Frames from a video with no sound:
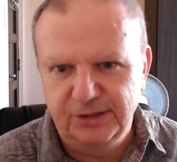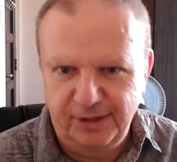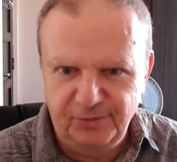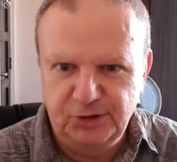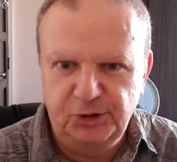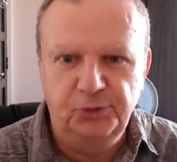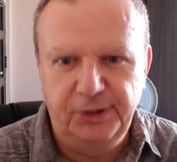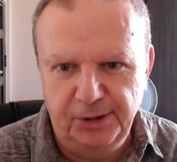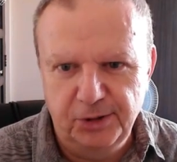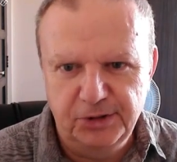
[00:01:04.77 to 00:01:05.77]
every 2
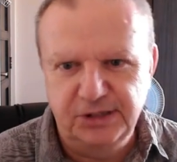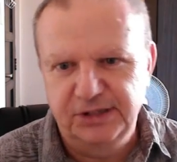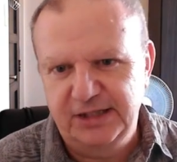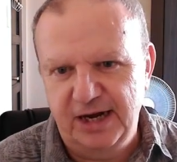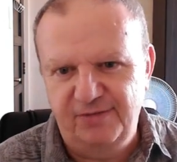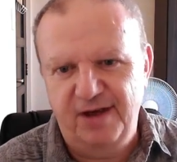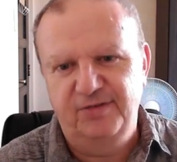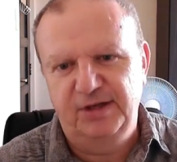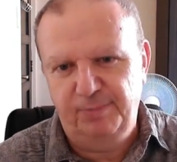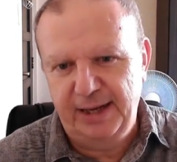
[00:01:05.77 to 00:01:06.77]
years instead of
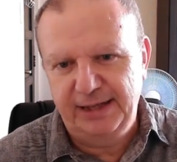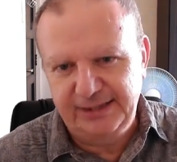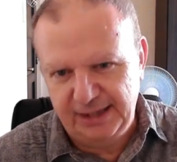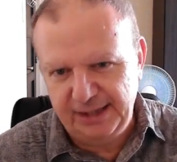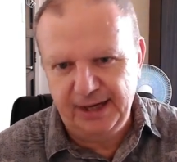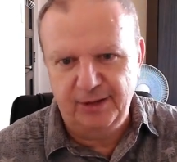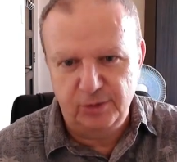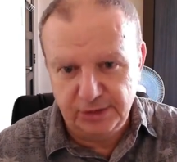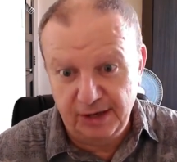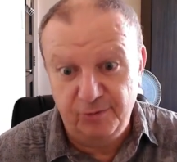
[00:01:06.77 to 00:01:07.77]
having to pay
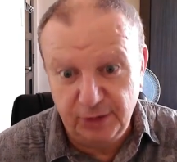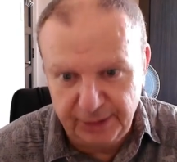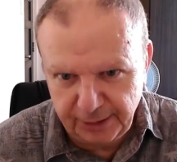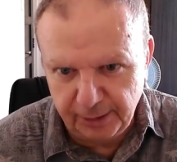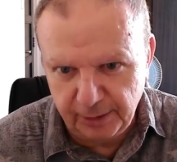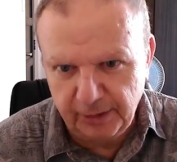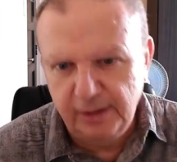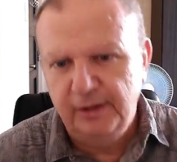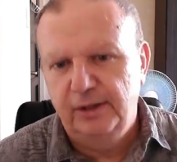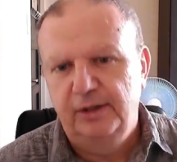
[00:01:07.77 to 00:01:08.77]
$10 every year.
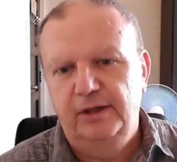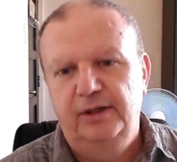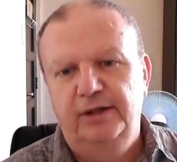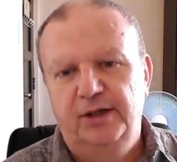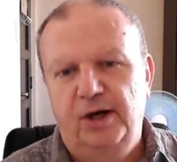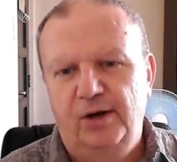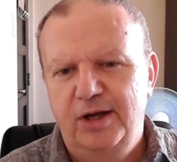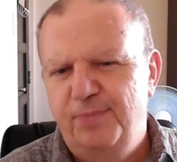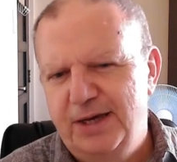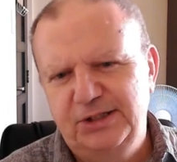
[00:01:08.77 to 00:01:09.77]
And
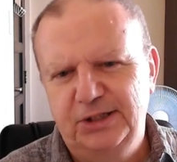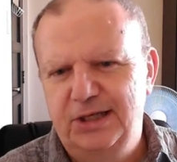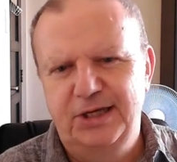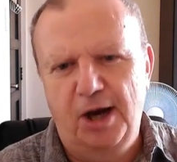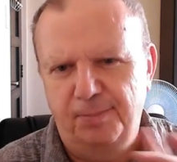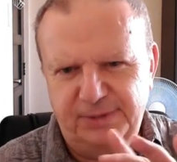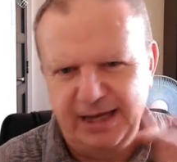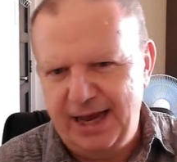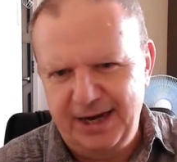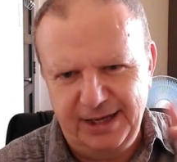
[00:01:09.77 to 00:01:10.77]
you're basically
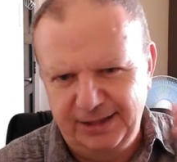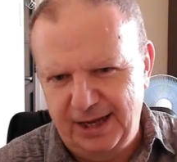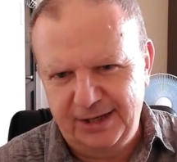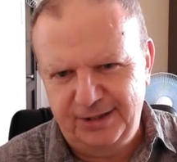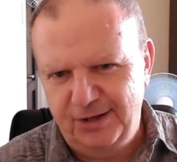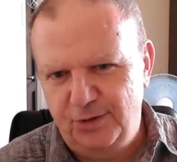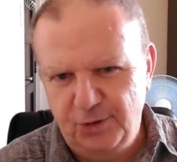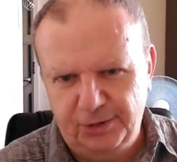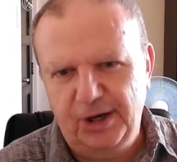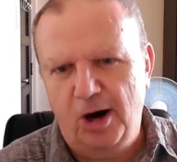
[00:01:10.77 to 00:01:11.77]
updating
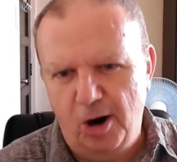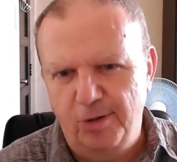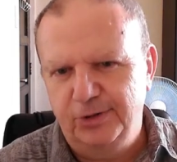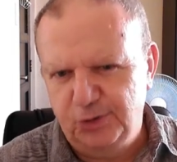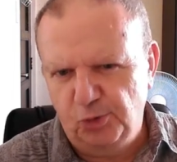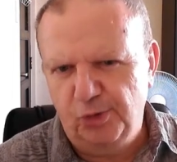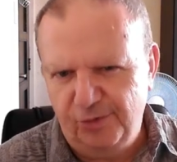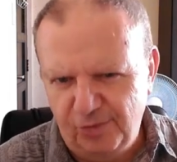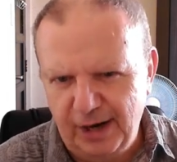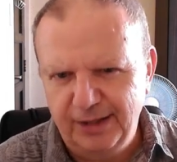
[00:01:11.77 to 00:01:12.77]
your card, sort
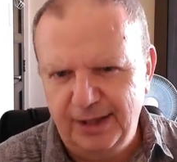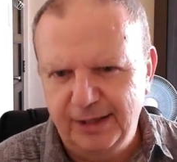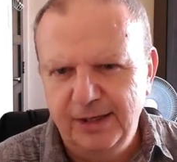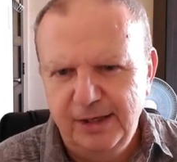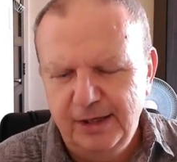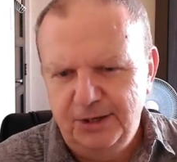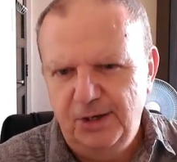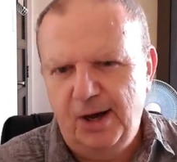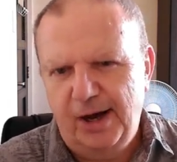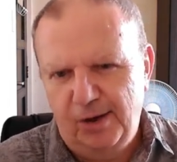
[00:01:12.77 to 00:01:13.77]
of, right? Like,
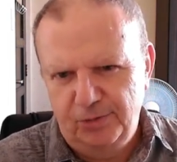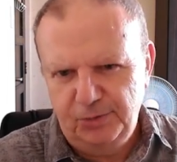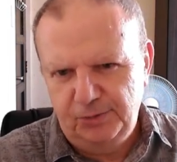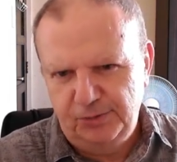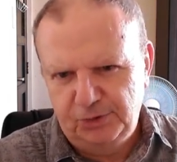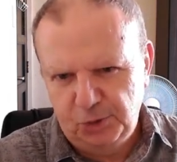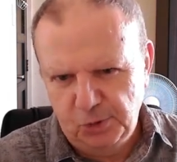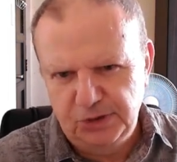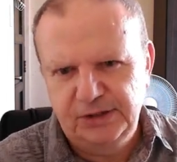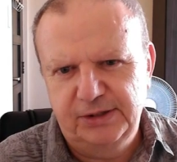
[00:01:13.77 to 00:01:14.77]
how you
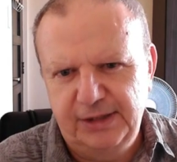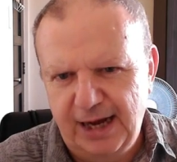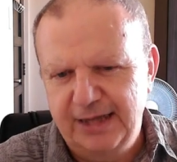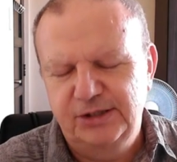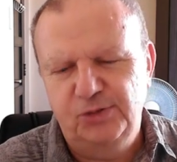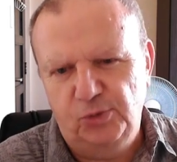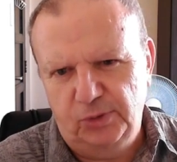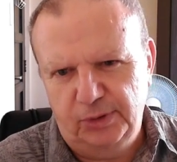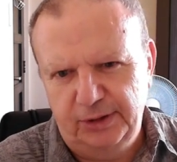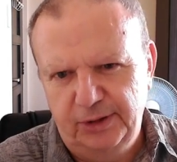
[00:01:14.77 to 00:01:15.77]
tourist guys who
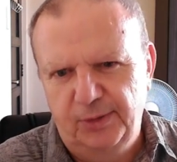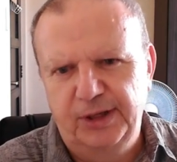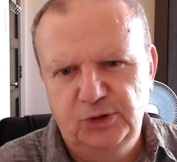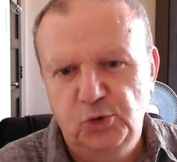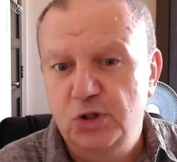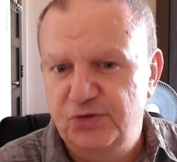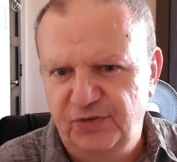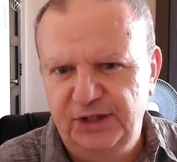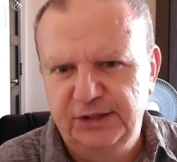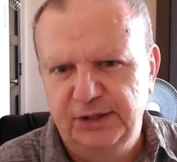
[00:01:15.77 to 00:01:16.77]
are here on a tourist
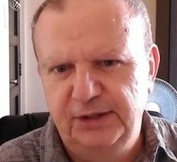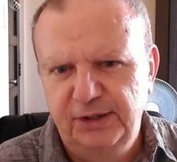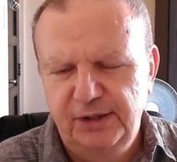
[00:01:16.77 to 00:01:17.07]
visa,